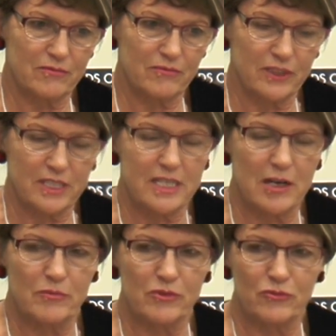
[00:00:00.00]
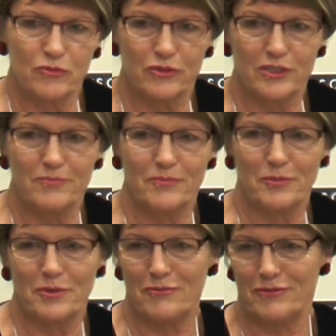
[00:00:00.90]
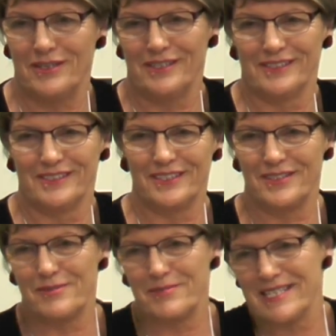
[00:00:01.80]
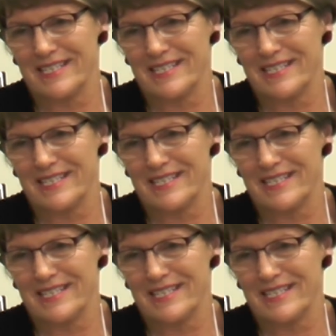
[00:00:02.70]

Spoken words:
fixed up before I pop off, so to speak.